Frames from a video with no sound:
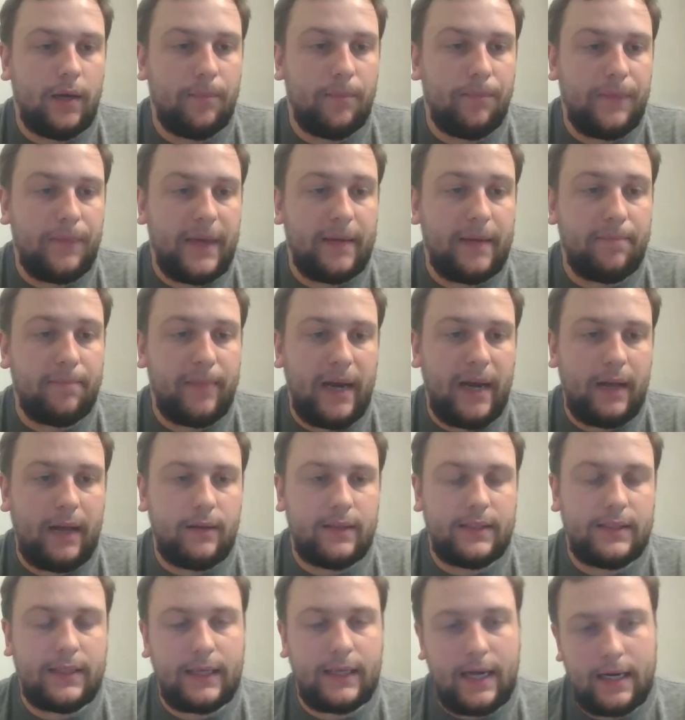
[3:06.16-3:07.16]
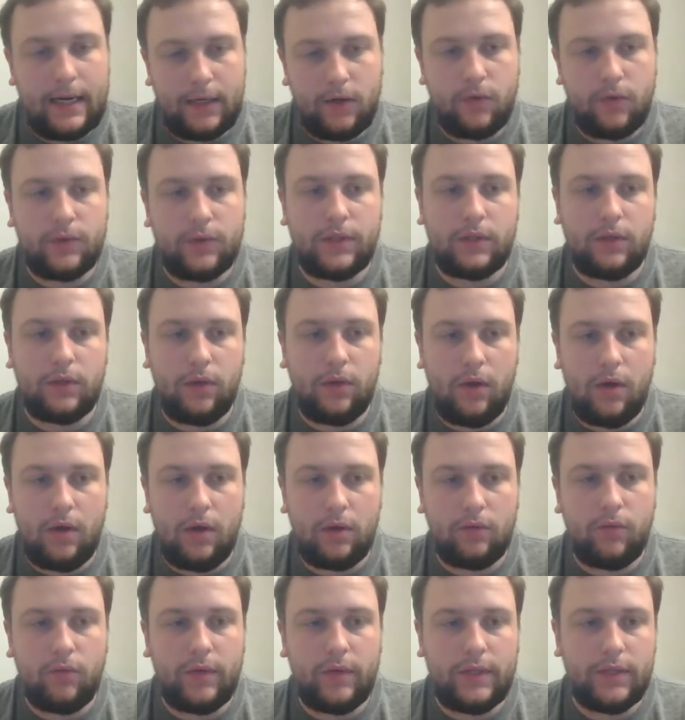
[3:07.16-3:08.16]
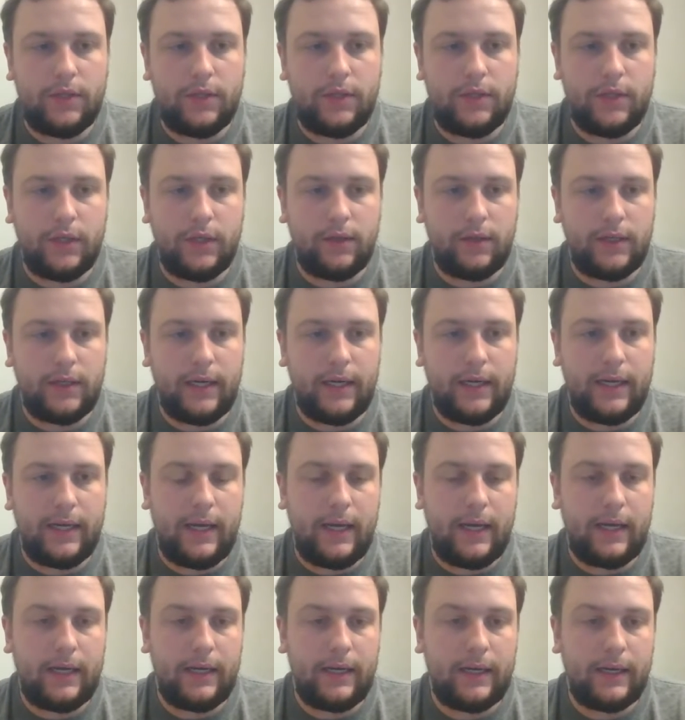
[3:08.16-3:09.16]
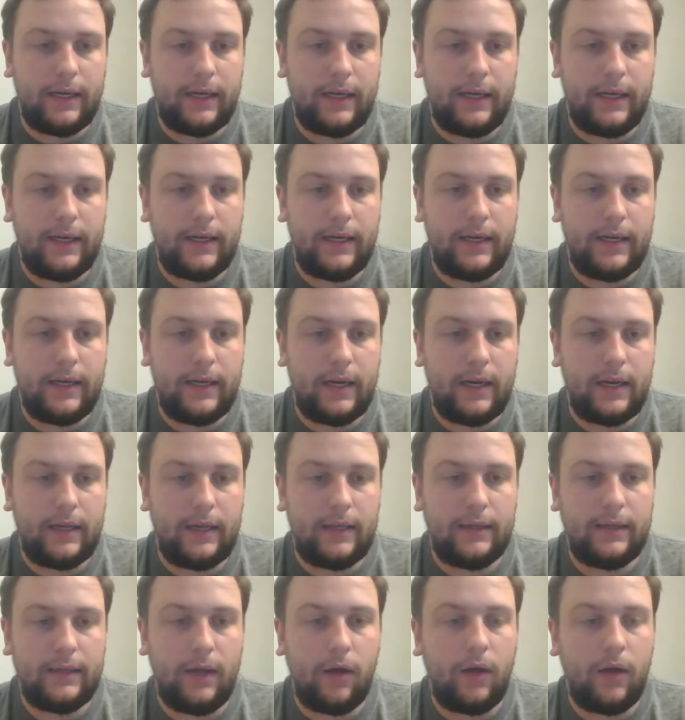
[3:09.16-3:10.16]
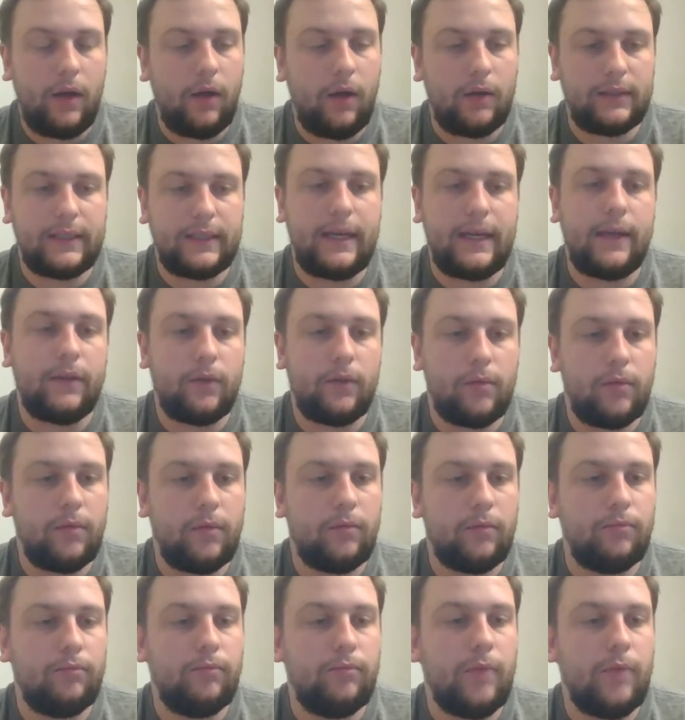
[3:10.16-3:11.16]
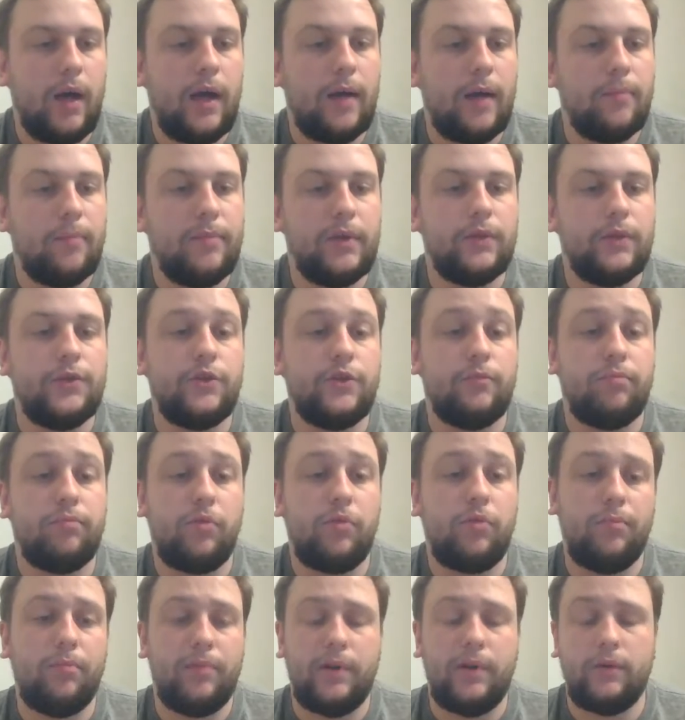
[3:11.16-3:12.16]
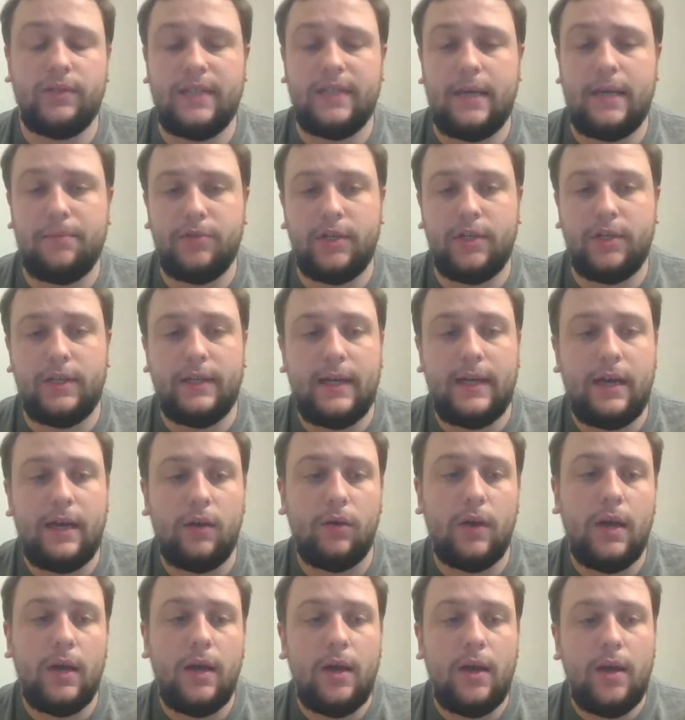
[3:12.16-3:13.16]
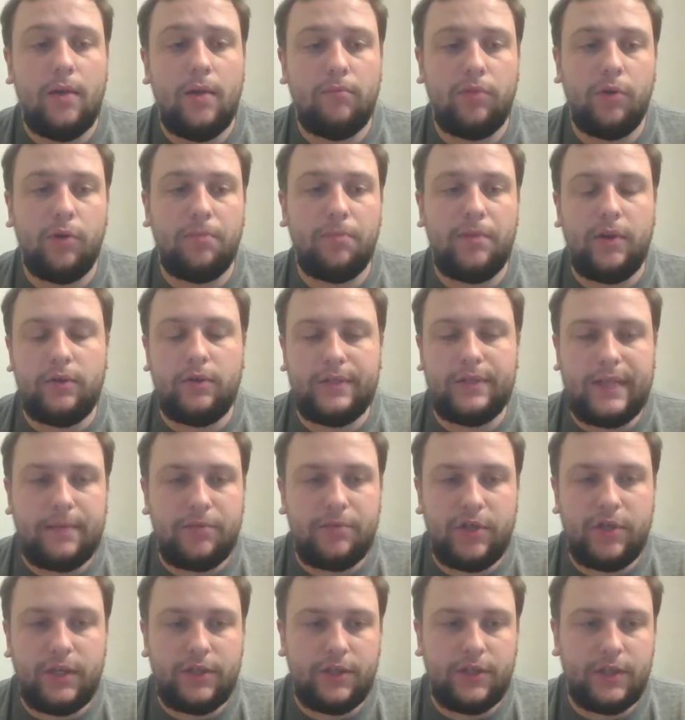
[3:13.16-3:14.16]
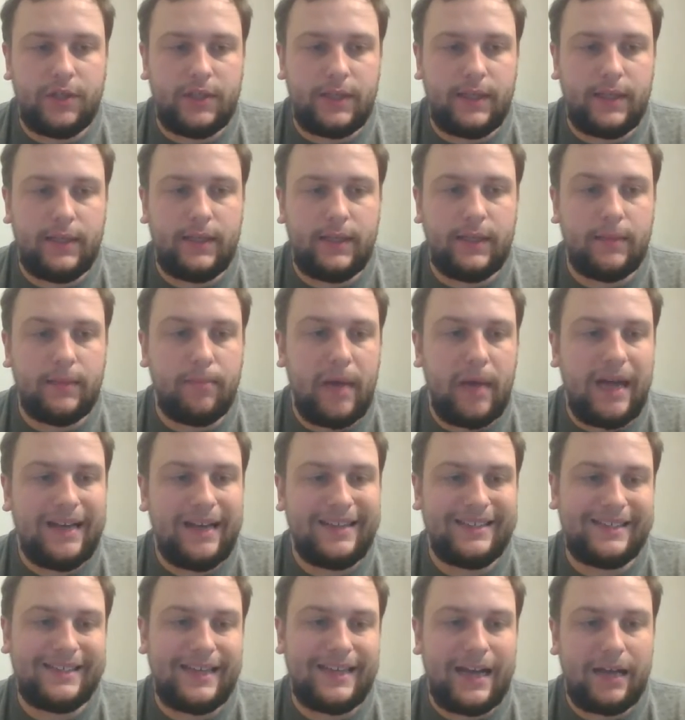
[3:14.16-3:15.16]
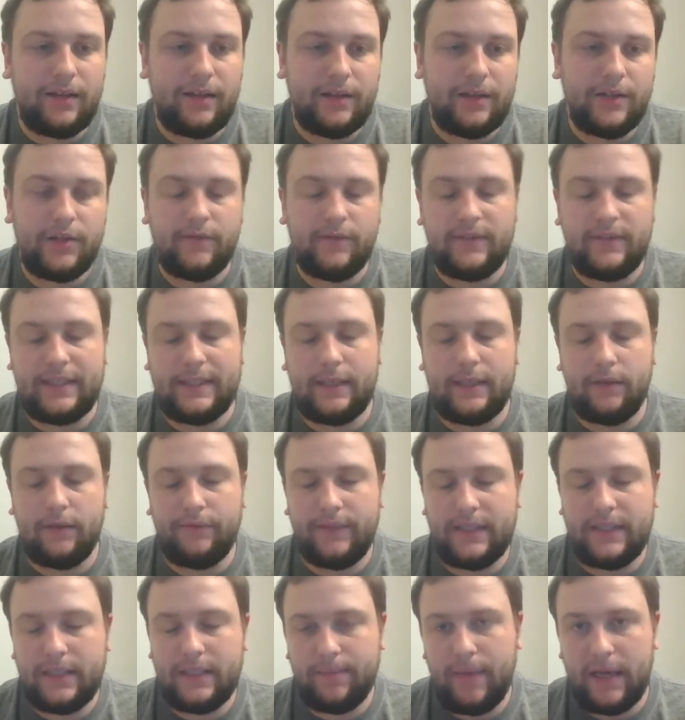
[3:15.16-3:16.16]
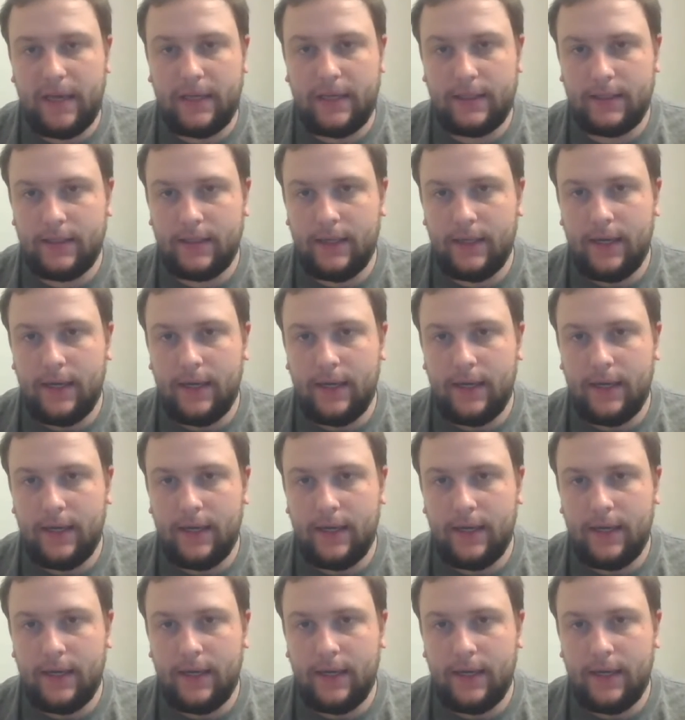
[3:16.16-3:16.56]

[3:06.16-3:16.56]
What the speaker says: And balance, it kind of goes along with agility, and it altogether builds your proprioception. Now, proprioception is just the body's knowledge of itself in space.